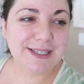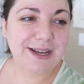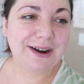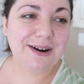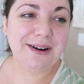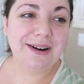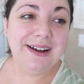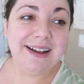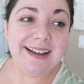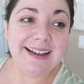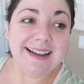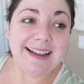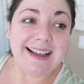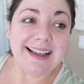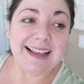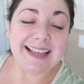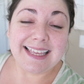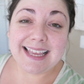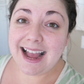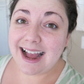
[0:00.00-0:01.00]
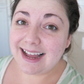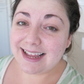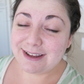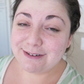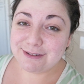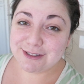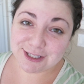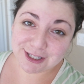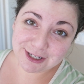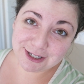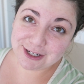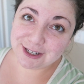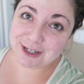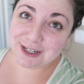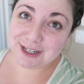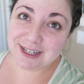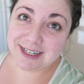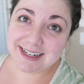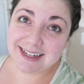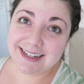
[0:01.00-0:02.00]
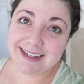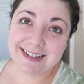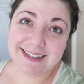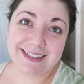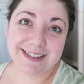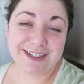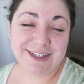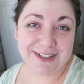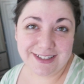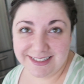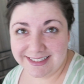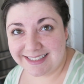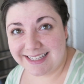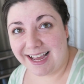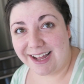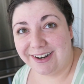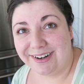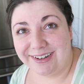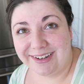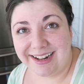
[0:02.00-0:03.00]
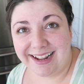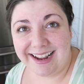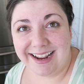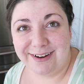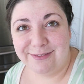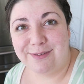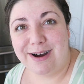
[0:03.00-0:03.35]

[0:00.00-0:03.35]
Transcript: So yeah, it was a good, good Saturday.